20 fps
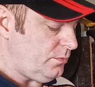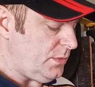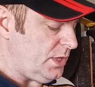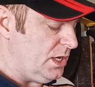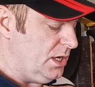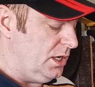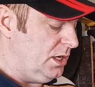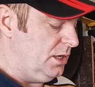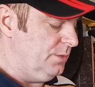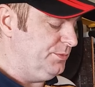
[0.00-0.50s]

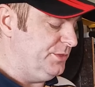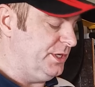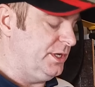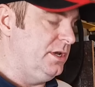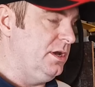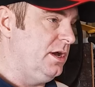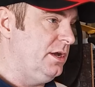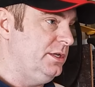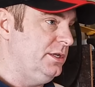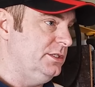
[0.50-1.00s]
The
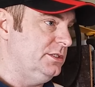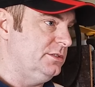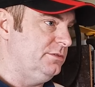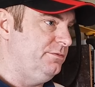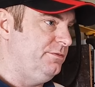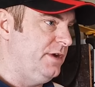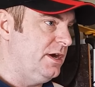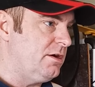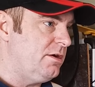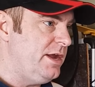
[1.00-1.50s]
gun is
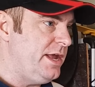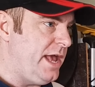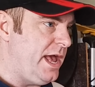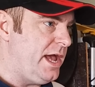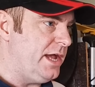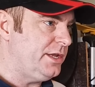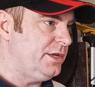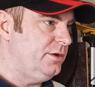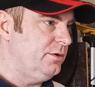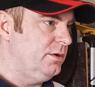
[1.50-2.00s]
very
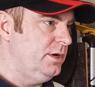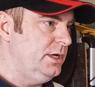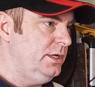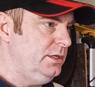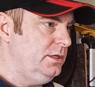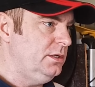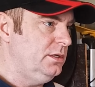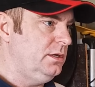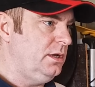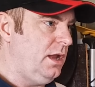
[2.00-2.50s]
accurate.